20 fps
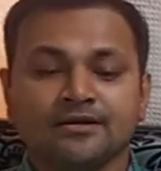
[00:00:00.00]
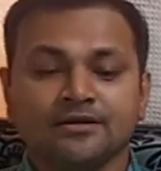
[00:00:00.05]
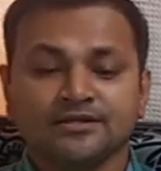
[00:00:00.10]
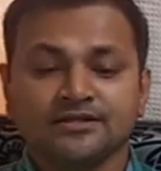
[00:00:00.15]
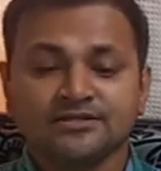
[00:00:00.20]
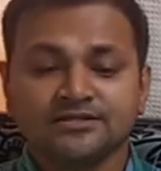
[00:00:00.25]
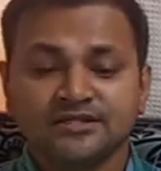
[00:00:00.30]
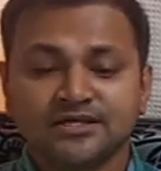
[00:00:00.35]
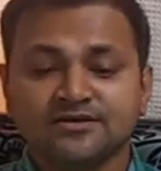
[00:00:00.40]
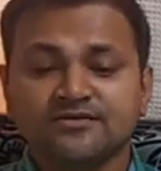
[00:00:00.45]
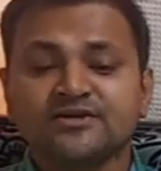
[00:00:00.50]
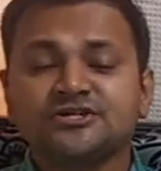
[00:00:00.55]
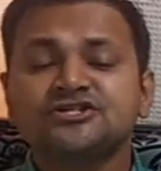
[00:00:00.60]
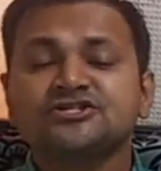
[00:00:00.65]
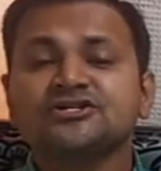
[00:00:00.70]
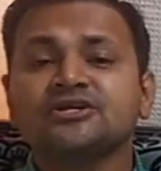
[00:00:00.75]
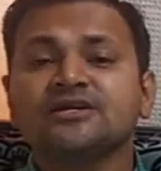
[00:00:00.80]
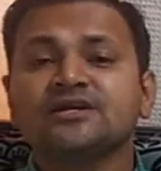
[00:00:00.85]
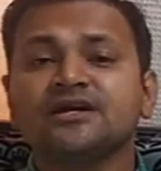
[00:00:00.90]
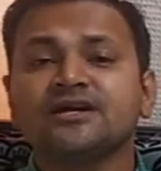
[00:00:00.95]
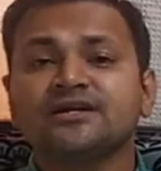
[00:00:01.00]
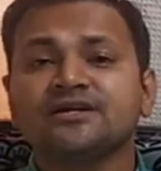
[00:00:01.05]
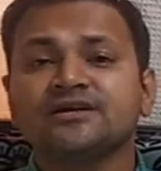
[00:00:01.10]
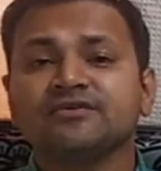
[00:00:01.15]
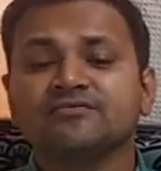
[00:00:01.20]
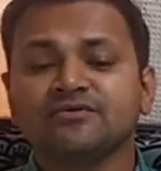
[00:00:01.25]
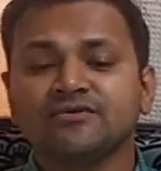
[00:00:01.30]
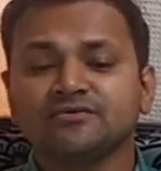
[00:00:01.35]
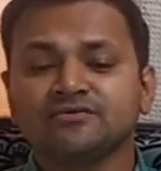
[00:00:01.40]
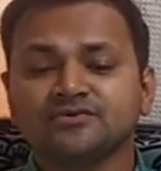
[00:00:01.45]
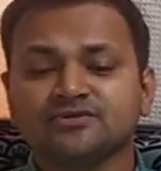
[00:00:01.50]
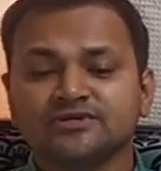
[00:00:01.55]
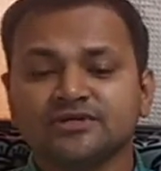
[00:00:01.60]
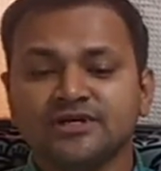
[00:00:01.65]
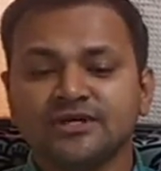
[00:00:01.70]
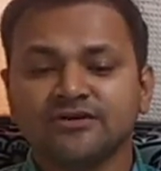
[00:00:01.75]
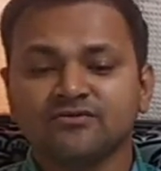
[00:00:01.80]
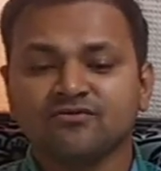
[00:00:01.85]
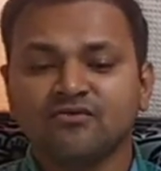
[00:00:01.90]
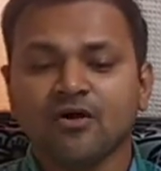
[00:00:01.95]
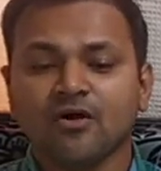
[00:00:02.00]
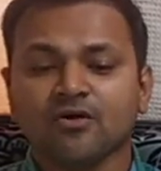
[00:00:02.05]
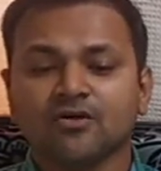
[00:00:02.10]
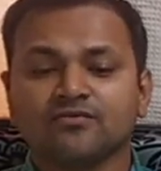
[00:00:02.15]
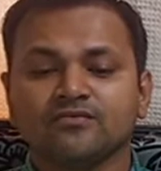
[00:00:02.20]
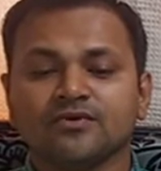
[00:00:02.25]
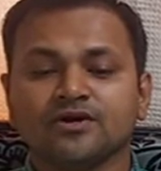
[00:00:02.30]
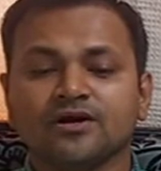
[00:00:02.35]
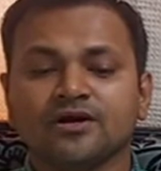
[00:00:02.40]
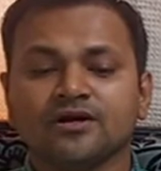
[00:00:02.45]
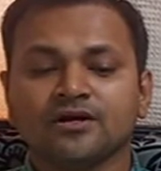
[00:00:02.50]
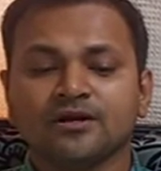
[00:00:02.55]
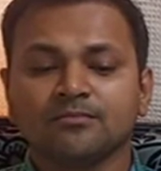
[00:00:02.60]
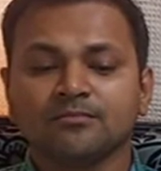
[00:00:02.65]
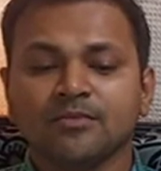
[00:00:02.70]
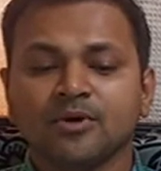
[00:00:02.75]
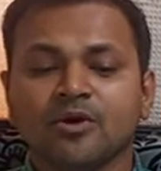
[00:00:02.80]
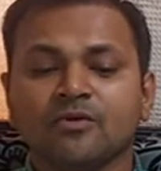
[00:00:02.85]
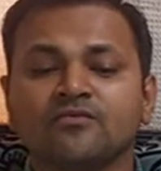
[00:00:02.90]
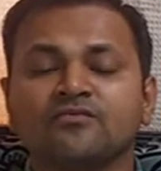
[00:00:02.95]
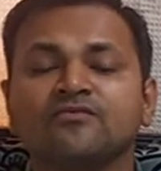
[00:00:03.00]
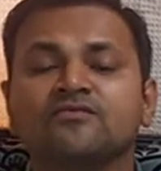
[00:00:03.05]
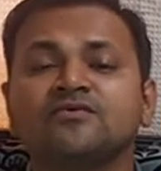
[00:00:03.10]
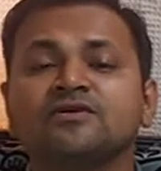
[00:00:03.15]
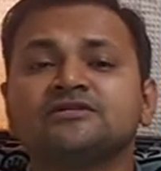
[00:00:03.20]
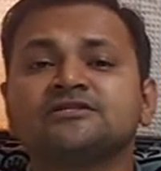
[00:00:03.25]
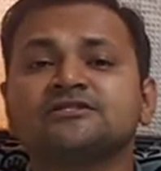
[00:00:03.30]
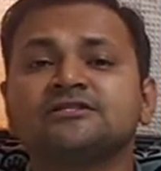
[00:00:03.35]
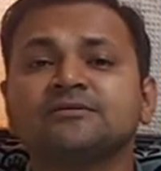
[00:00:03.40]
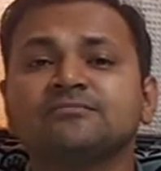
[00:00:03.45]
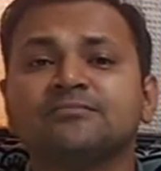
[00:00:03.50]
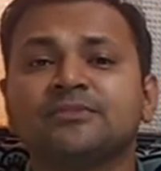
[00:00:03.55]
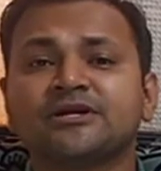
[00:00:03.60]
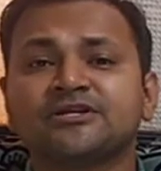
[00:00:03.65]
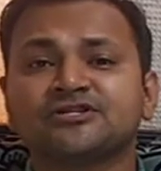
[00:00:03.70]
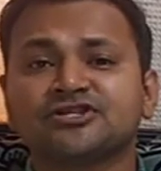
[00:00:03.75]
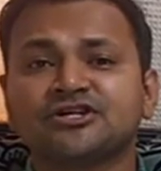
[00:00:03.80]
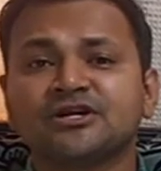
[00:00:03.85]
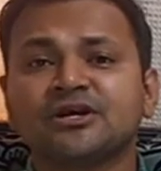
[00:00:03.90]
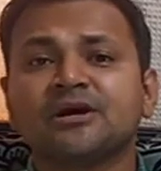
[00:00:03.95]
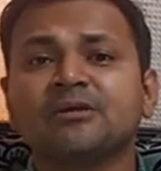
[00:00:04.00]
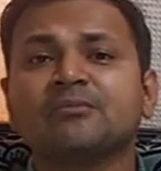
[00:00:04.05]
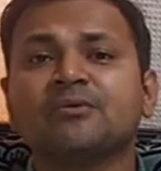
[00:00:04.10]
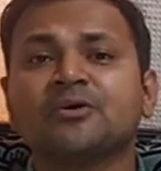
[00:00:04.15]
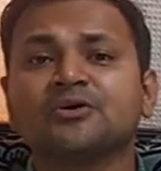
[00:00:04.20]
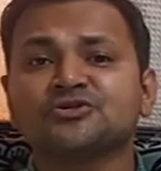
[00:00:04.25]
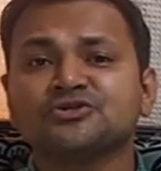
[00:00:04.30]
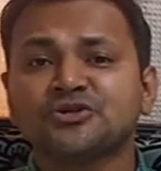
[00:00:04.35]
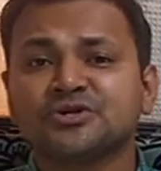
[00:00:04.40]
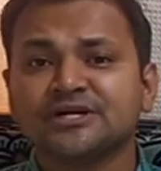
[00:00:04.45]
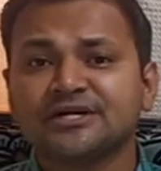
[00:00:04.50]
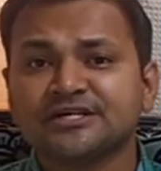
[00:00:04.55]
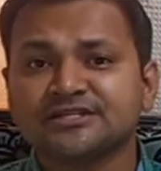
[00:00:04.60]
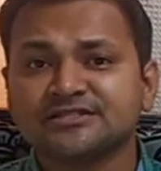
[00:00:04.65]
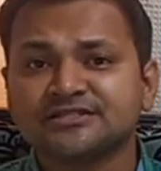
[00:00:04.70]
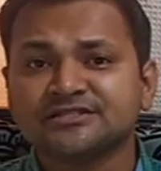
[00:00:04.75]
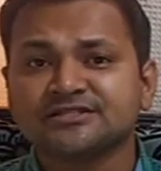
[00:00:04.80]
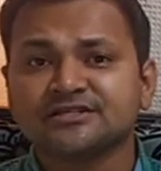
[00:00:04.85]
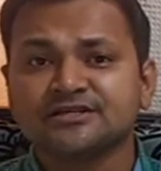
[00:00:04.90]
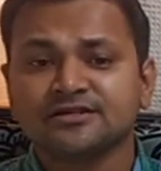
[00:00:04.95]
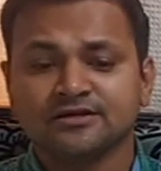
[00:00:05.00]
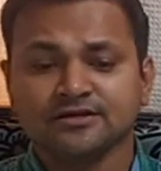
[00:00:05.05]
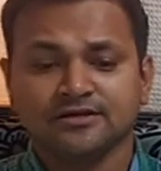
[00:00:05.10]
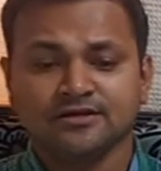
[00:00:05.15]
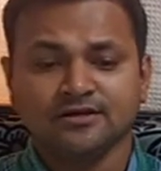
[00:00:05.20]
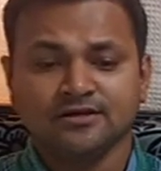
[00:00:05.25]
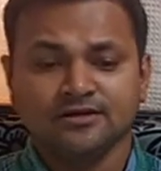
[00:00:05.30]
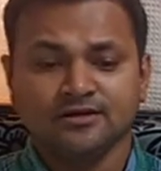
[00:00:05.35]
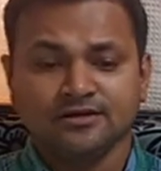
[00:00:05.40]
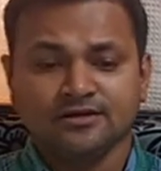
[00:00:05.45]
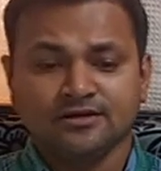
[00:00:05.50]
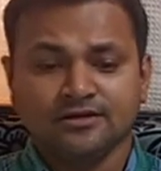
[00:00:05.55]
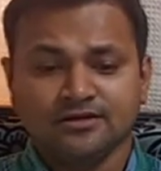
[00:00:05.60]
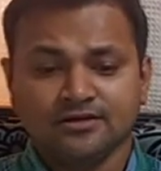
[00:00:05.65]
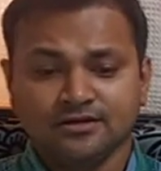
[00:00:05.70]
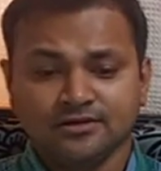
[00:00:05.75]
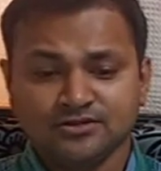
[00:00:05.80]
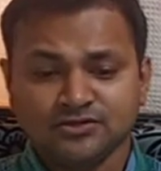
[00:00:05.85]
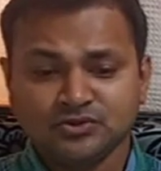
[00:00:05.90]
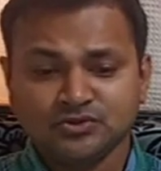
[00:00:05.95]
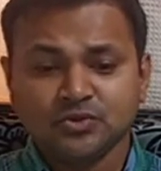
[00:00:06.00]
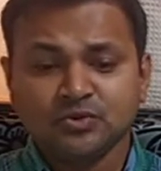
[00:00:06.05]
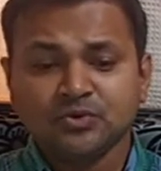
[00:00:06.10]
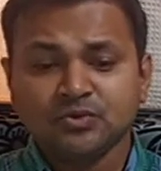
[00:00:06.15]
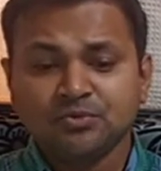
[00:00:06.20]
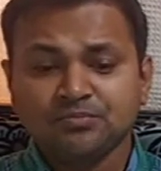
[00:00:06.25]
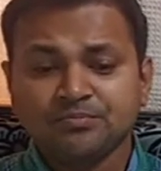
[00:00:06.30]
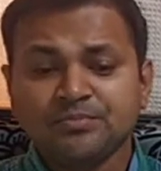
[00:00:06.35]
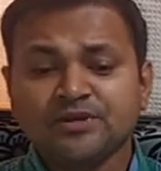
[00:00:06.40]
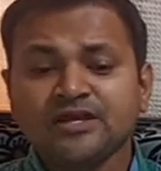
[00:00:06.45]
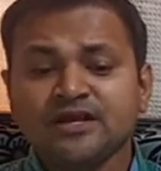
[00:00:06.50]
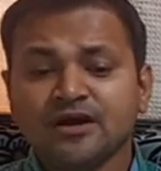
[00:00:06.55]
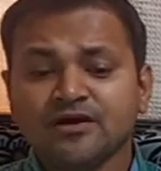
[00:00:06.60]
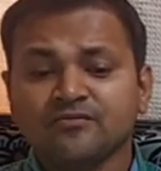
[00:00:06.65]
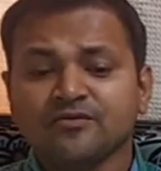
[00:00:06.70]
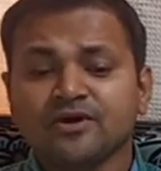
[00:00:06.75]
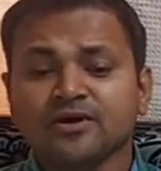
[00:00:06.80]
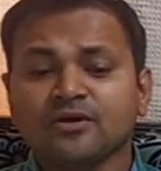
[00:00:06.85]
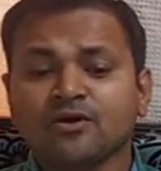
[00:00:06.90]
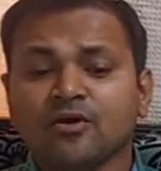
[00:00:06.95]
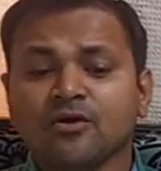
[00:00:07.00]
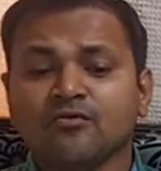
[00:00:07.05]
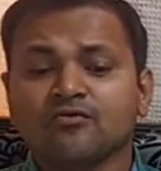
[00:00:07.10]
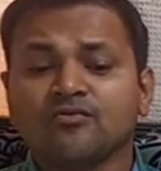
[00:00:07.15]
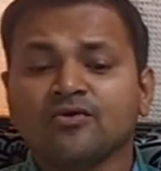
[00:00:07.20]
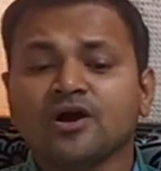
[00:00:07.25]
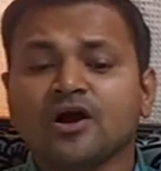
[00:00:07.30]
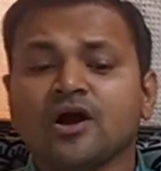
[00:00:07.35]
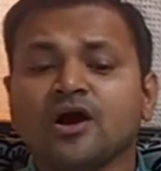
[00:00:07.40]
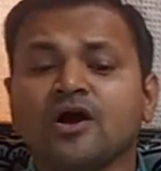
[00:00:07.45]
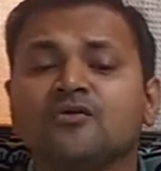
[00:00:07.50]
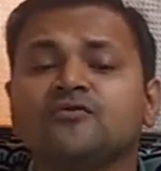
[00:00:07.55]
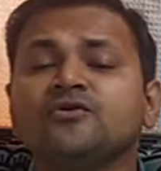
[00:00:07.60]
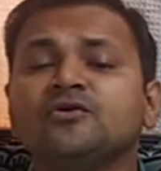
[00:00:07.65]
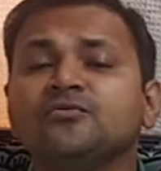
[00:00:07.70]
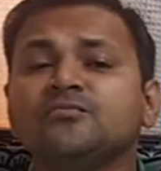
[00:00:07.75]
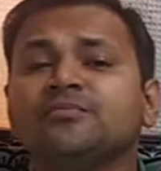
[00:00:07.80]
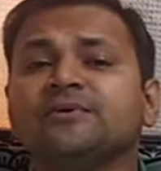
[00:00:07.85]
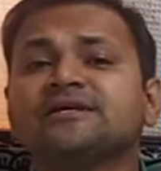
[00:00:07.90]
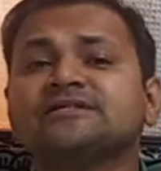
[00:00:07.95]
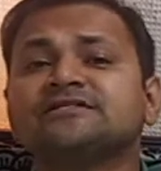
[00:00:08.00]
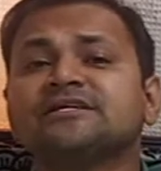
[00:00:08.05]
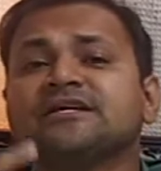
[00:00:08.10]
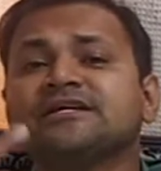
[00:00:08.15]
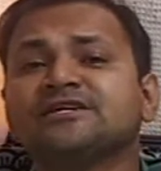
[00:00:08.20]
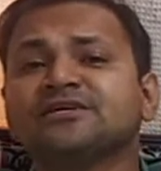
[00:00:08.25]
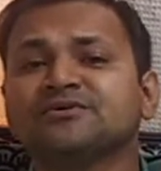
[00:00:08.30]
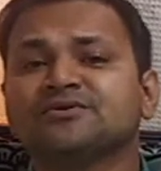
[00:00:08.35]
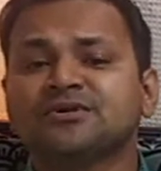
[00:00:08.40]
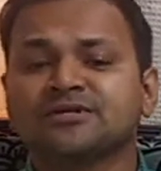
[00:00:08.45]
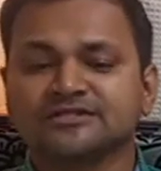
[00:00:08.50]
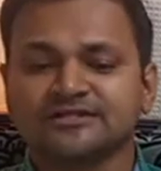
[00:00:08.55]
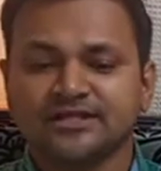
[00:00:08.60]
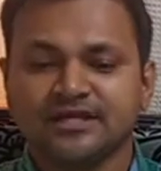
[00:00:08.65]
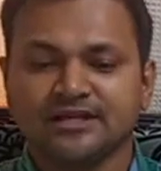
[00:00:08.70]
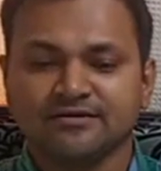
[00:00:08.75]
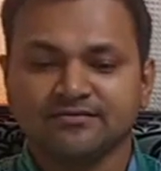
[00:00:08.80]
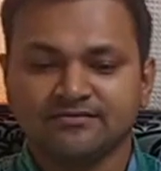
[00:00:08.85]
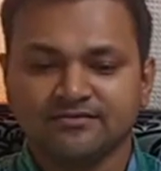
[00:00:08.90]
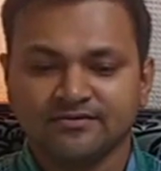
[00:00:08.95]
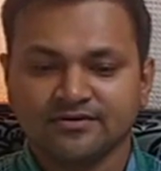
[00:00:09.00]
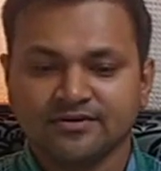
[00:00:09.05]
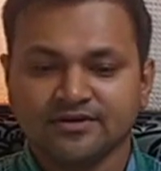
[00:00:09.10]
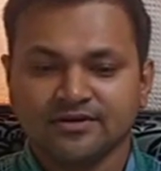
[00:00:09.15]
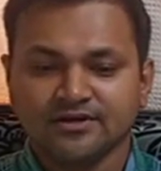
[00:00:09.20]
Sequential interviews involve a number of first impression opportunities, so be aware of how you present yourself